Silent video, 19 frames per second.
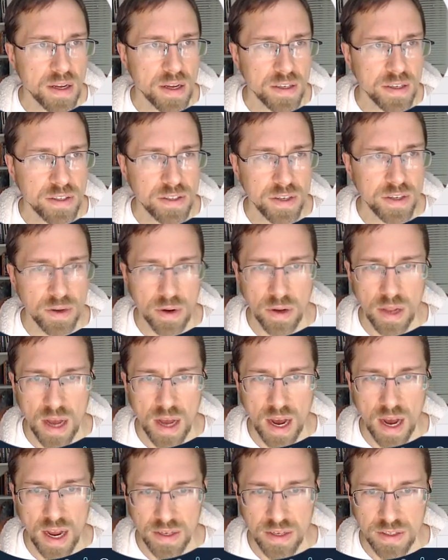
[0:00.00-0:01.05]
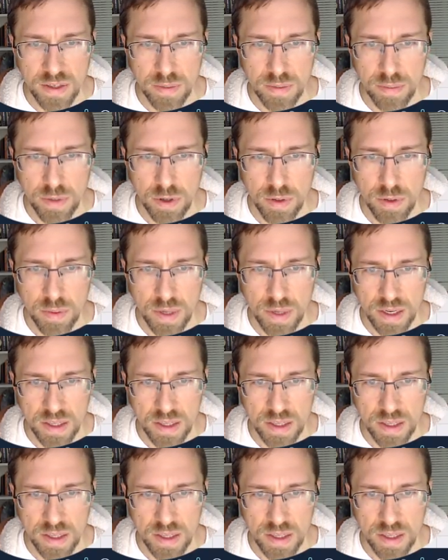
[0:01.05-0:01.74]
0 lines, boom, like